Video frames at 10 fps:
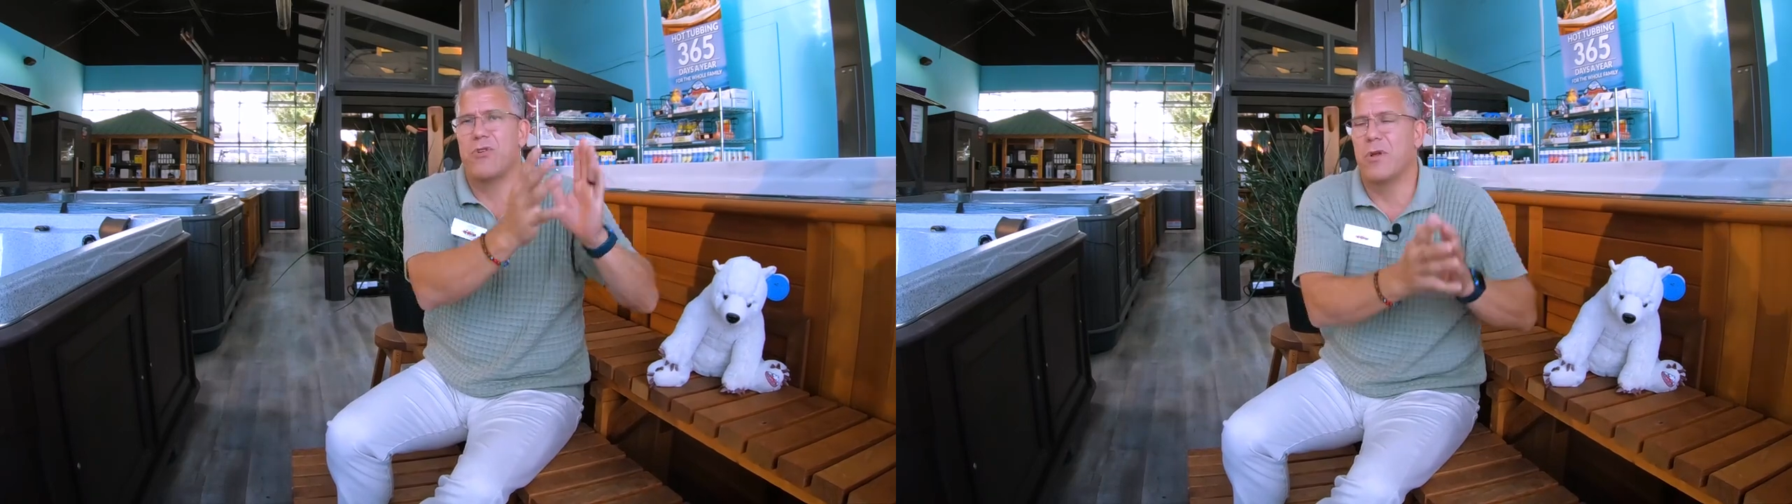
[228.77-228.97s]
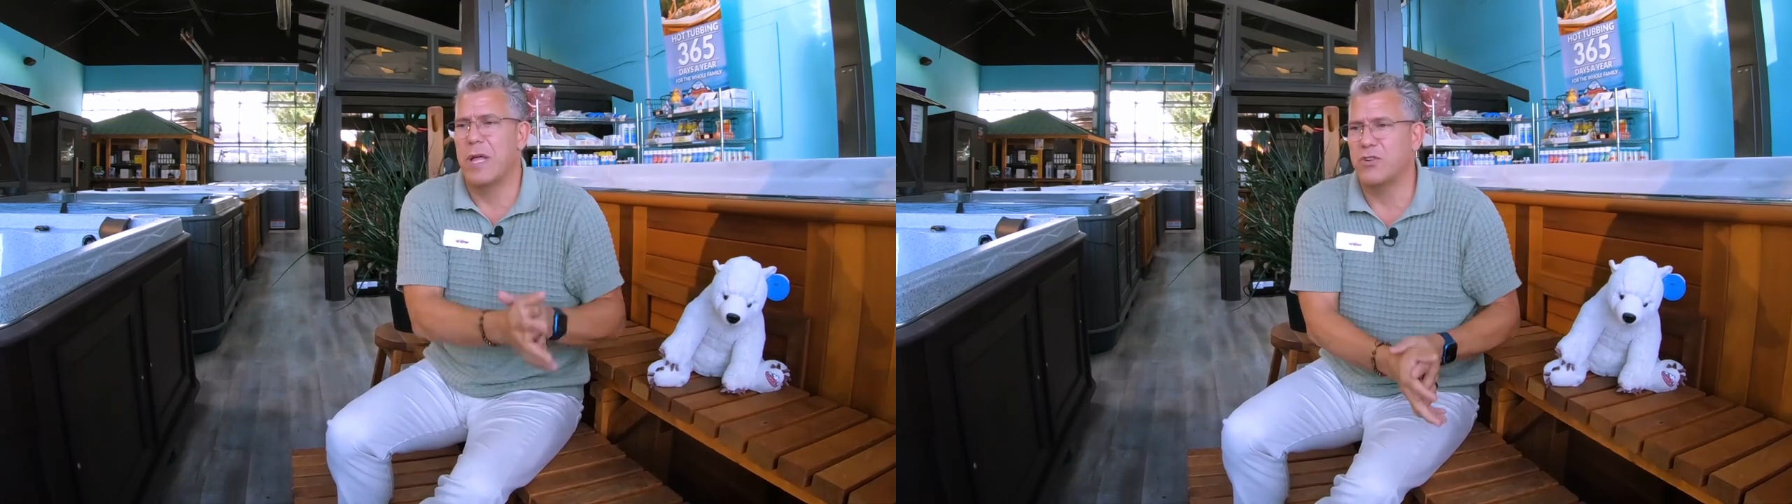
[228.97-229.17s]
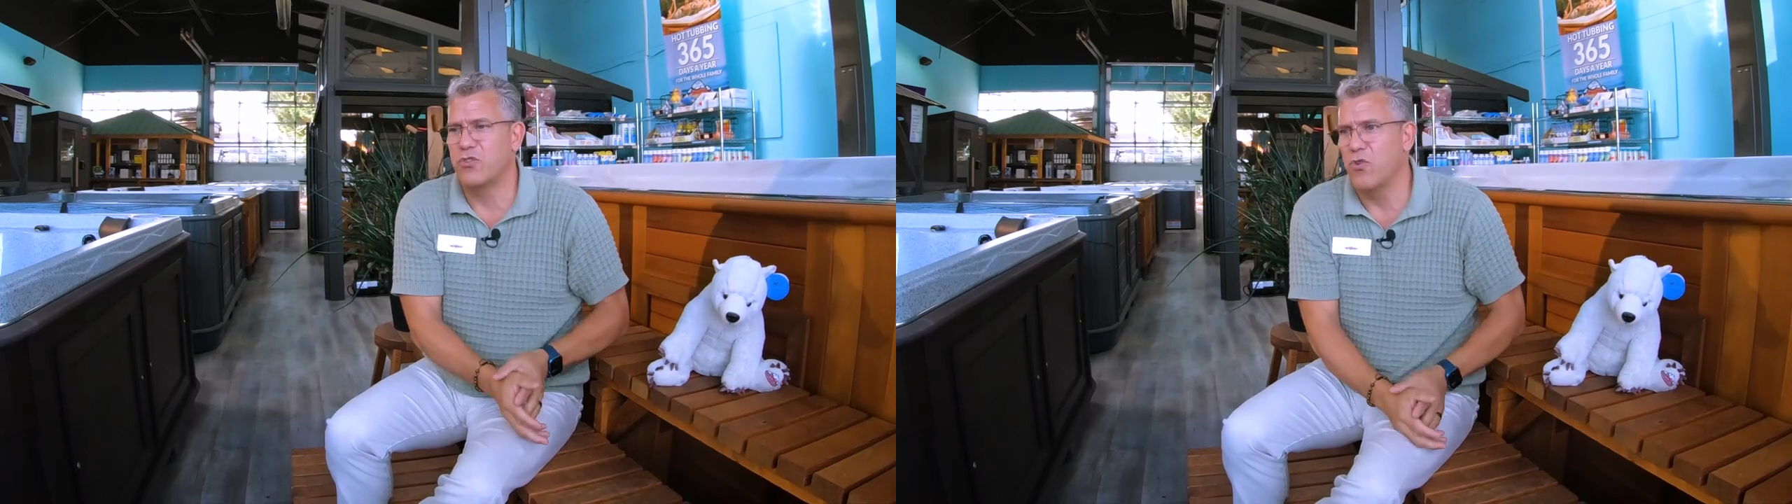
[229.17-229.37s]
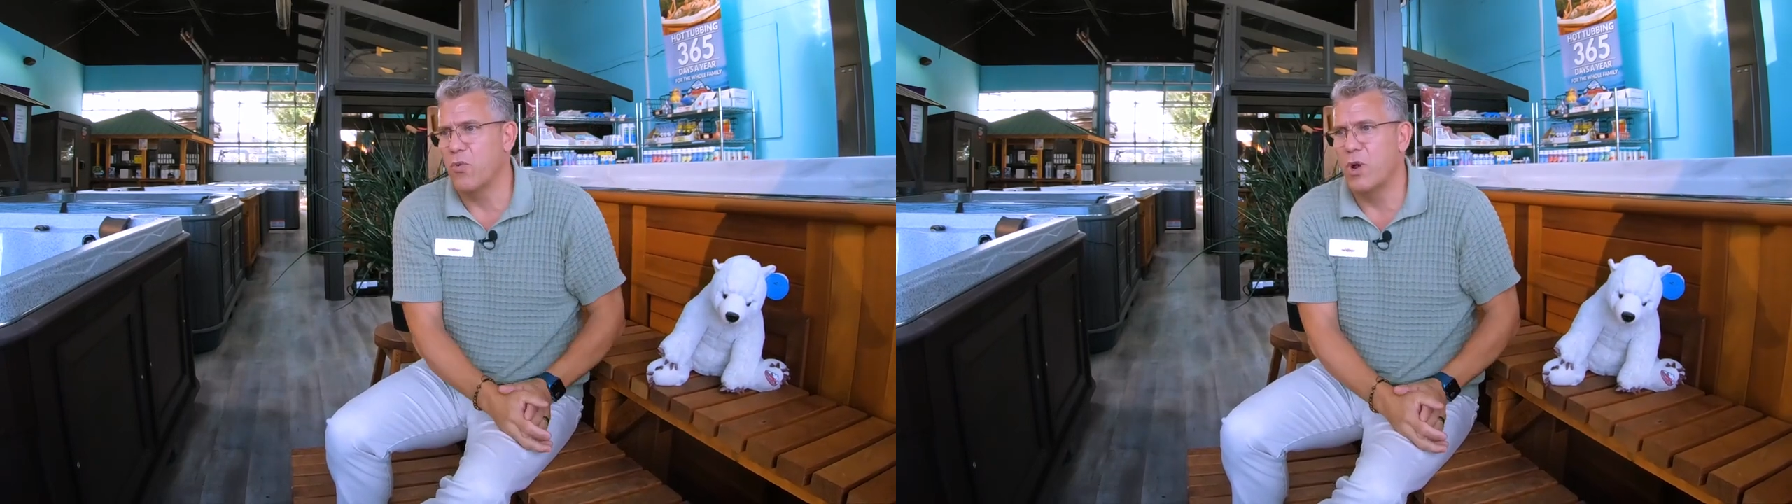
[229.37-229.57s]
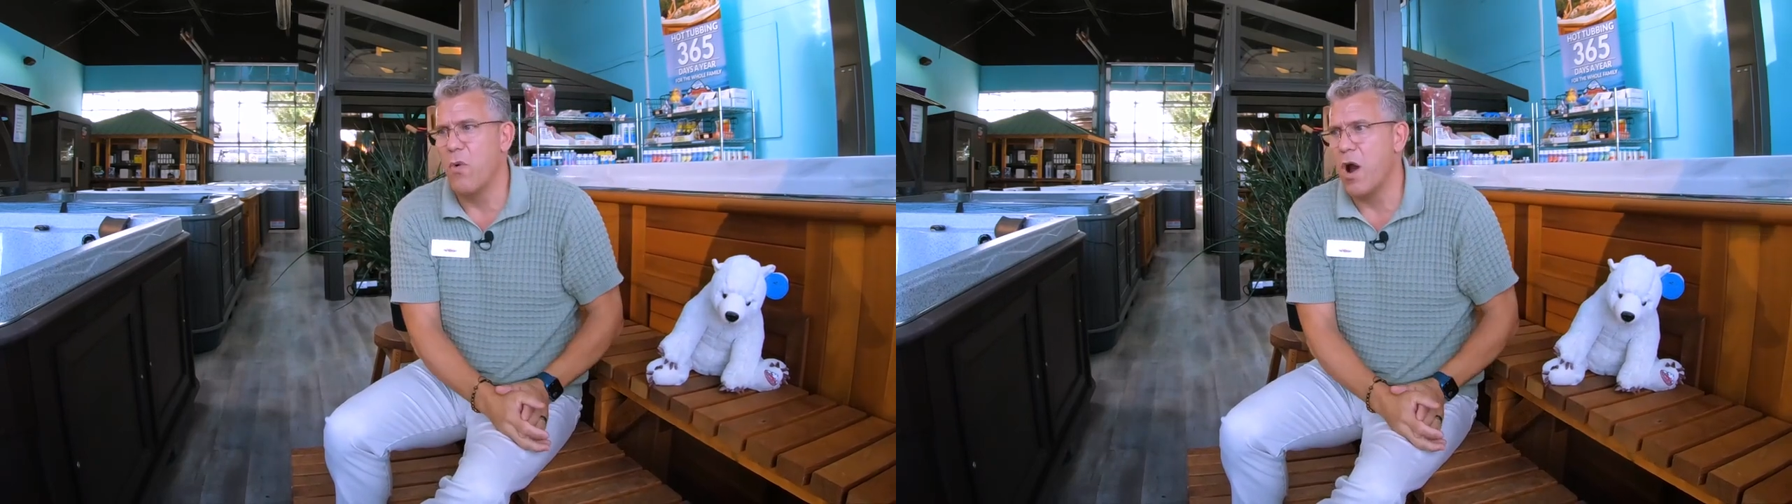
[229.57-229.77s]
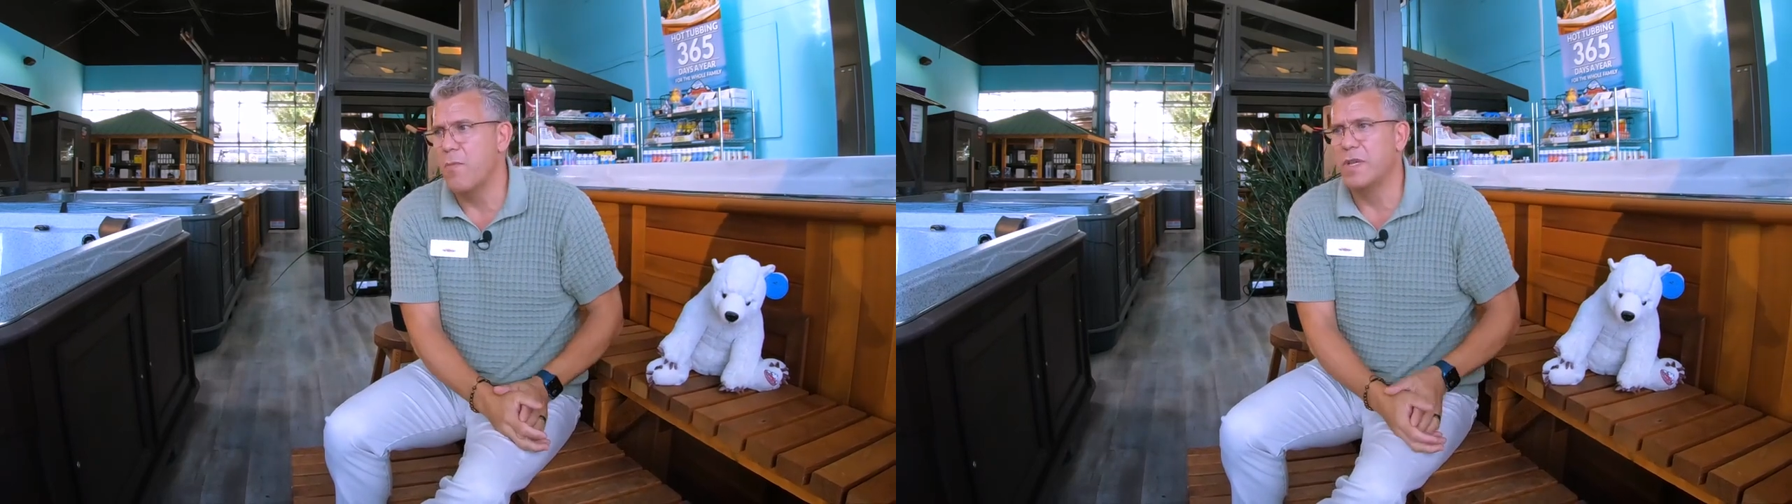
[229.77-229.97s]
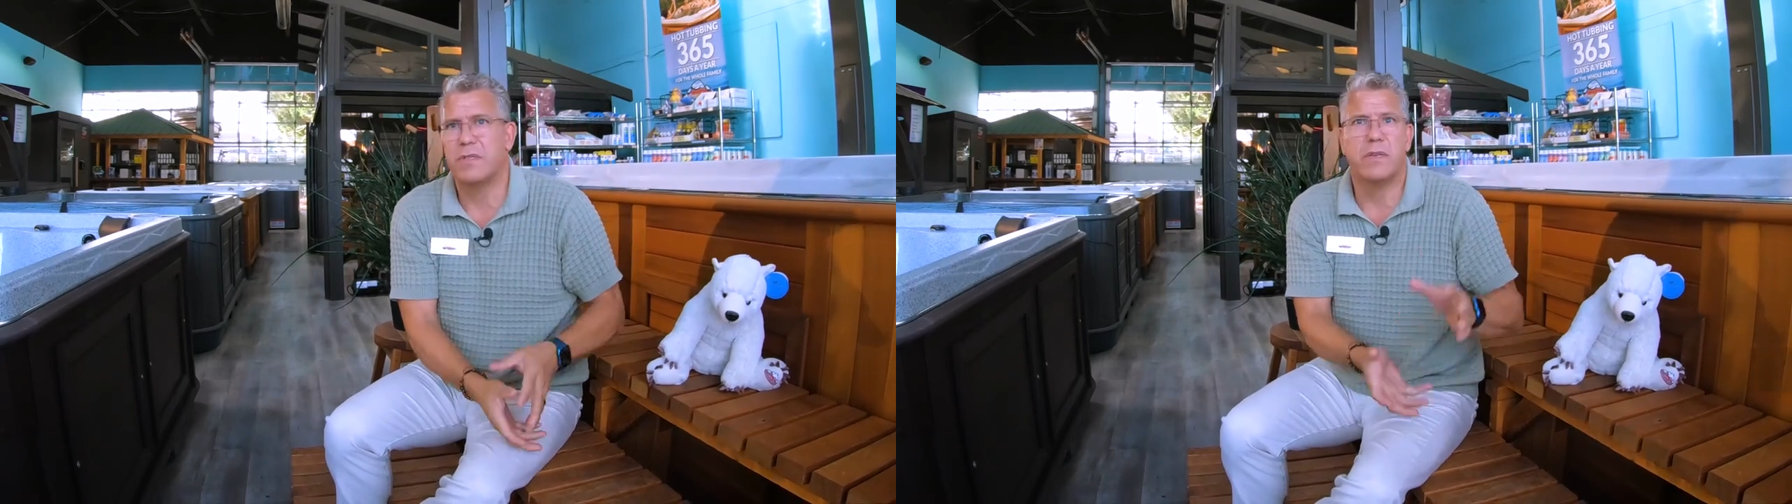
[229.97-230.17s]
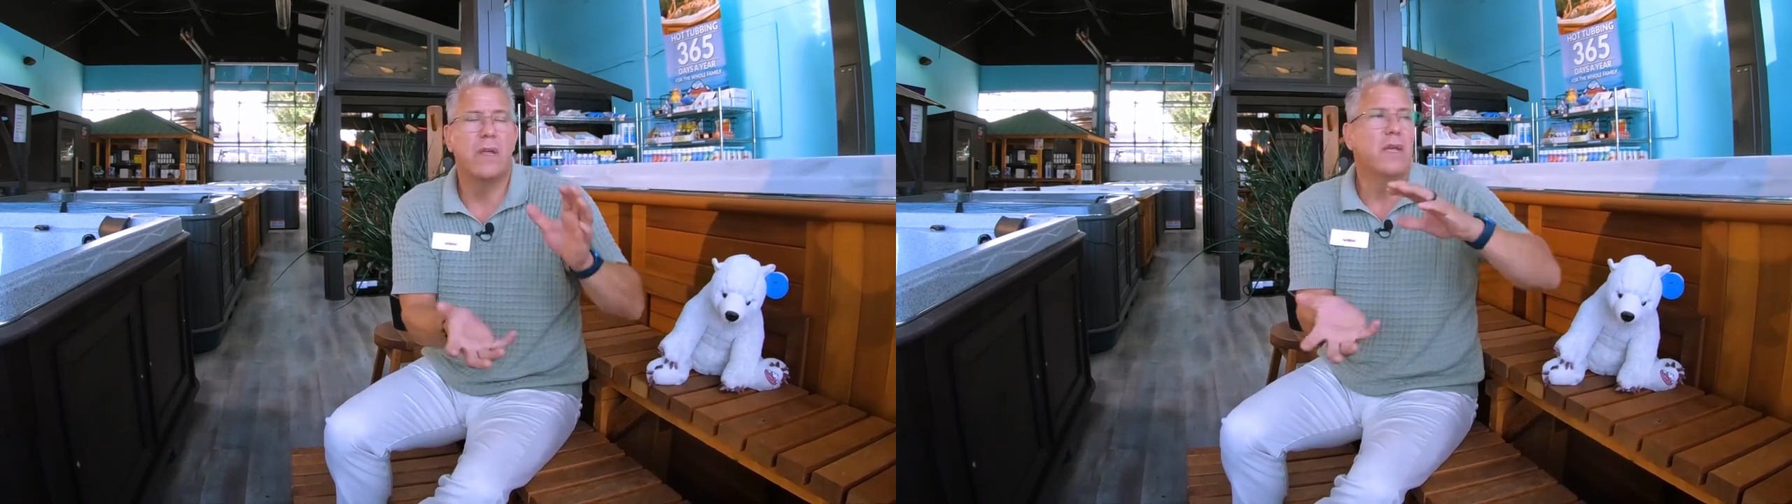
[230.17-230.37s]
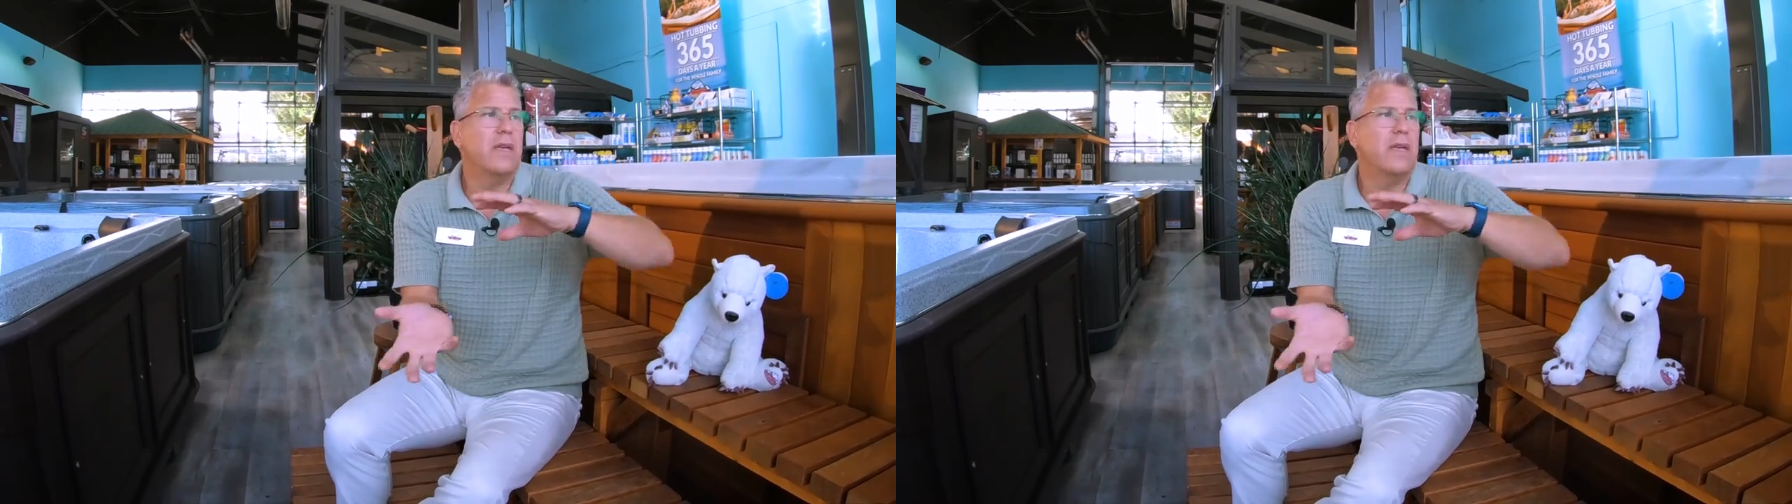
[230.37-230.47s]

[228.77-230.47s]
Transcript: your electrical requirements and